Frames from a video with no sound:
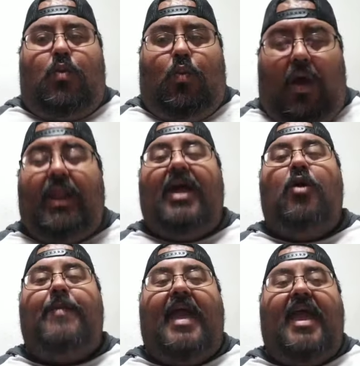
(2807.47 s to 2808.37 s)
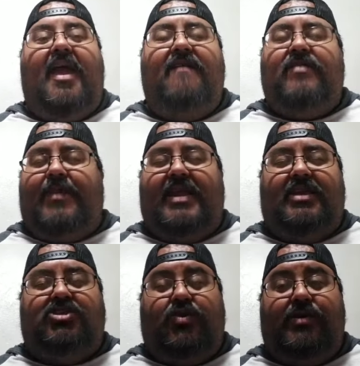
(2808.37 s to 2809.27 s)
Well, I hope everybody
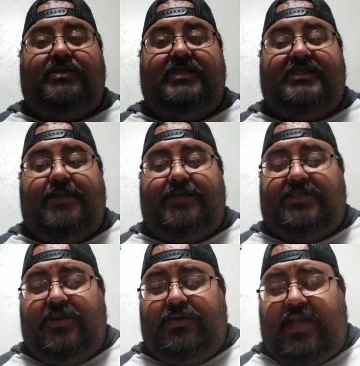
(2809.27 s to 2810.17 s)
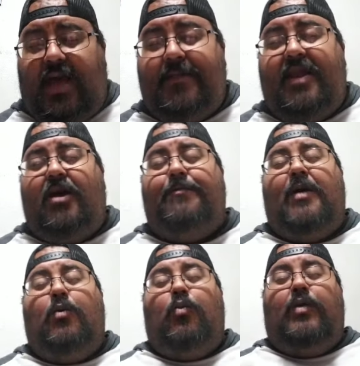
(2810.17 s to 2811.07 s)
enjoys this episode coming up.
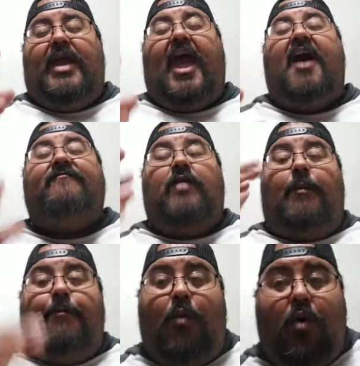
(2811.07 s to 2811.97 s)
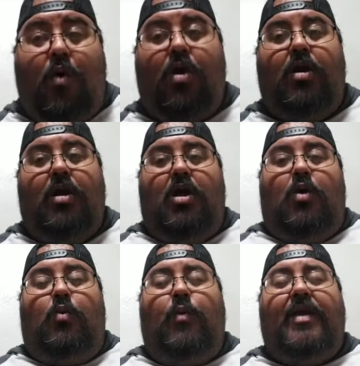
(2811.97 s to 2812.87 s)
We have more
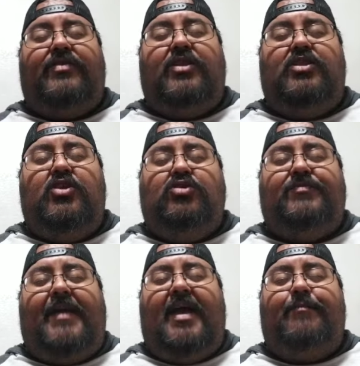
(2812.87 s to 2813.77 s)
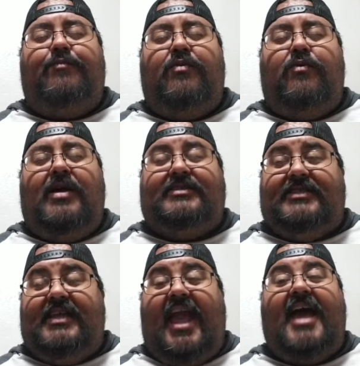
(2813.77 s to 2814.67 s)
with New Japan Pro
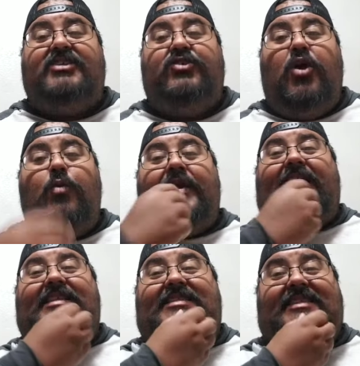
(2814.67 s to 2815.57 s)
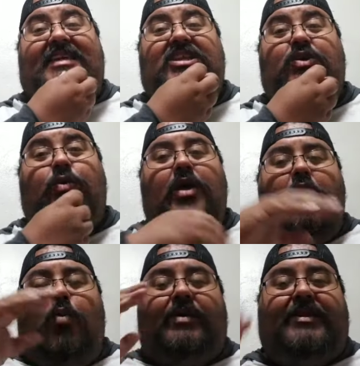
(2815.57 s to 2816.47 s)
Wrestling. As you know, we continue
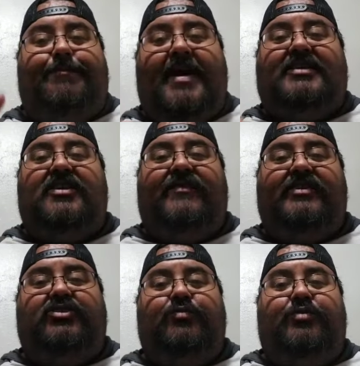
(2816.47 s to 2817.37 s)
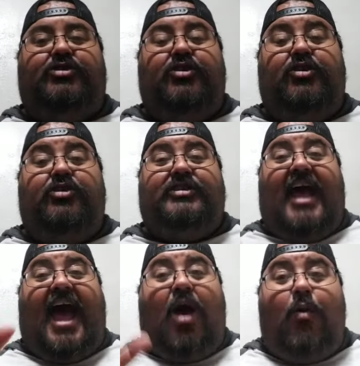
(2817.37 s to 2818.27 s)
with the best of the Super Juniors.
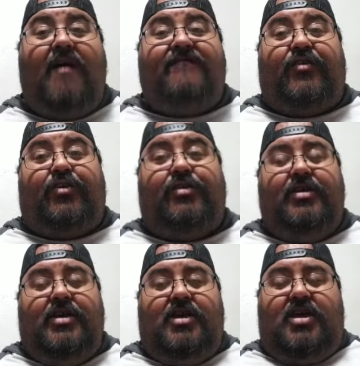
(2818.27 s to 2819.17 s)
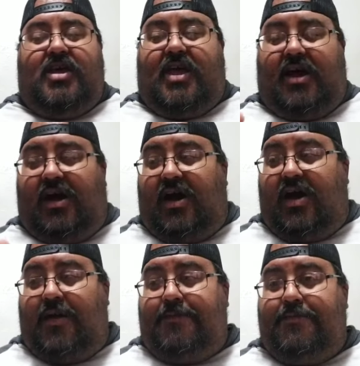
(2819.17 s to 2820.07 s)
However,
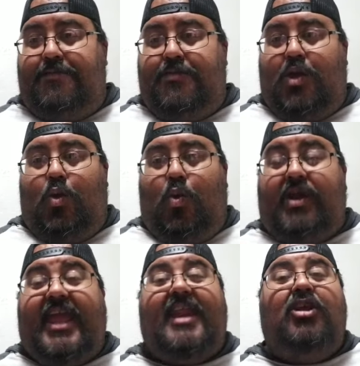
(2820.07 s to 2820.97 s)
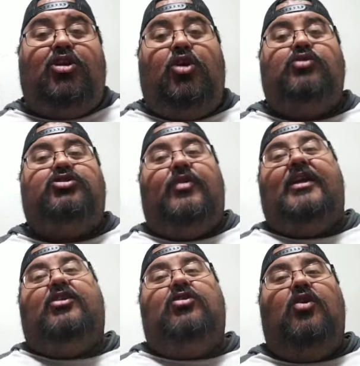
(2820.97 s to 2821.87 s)
uh, we're getting closer
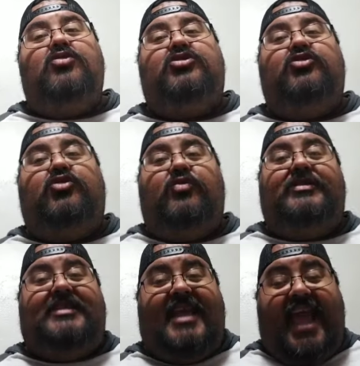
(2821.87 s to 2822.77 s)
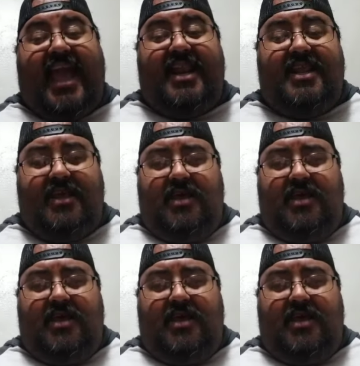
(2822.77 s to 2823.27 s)
and closer towards the end